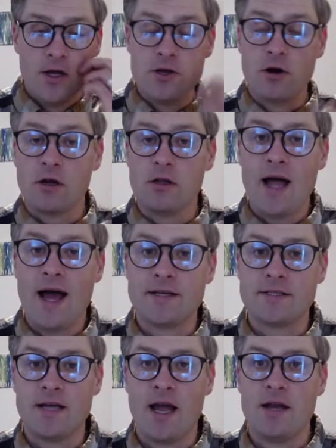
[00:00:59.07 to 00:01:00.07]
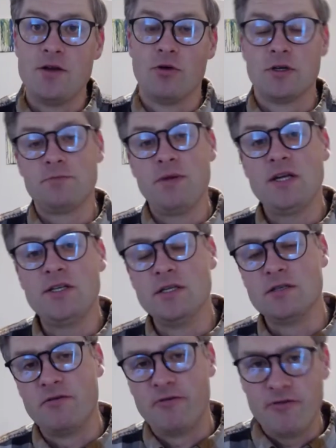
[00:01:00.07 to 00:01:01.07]
Your class and your
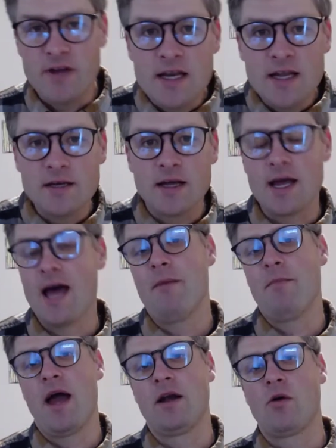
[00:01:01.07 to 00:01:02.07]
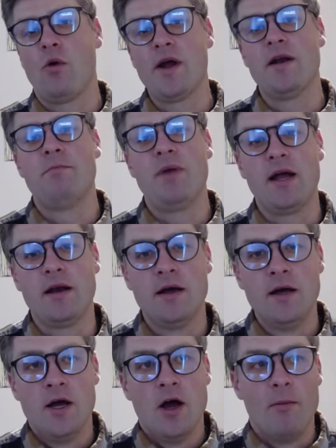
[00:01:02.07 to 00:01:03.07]
species feed into combat quite a bit.
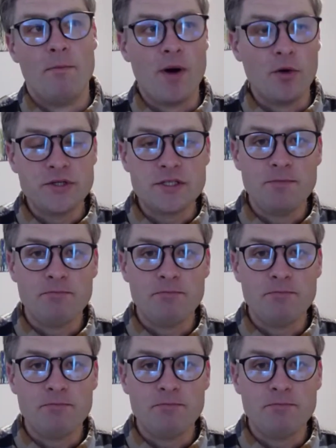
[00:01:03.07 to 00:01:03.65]
Most